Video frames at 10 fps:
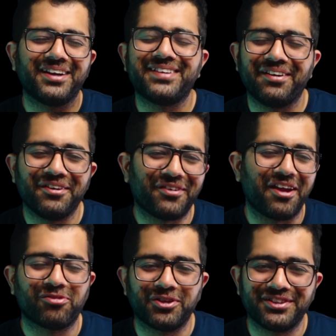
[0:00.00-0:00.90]
are
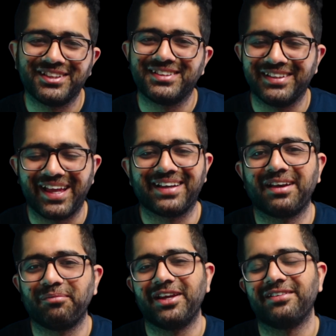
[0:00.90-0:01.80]
75 questions in the
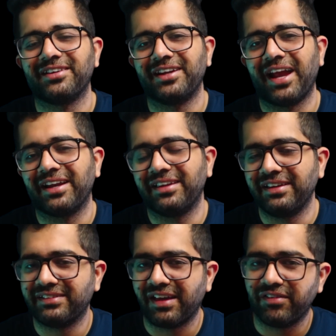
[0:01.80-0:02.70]
examination, and
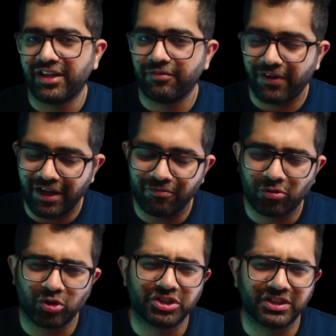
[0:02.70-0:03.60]
these 75
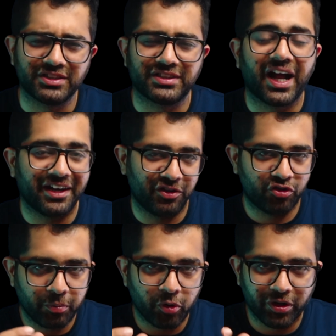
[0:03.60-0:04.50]
questions are
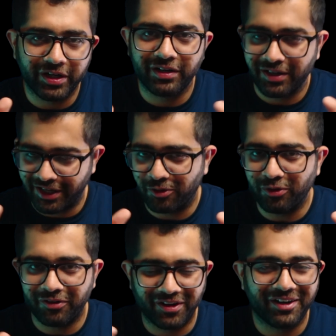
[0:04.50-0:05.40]
distributed into
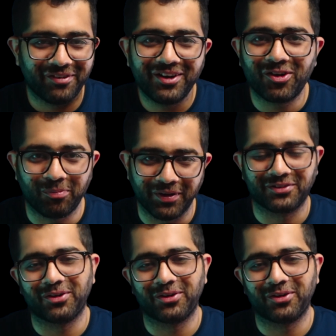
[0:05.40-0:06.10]
different topics.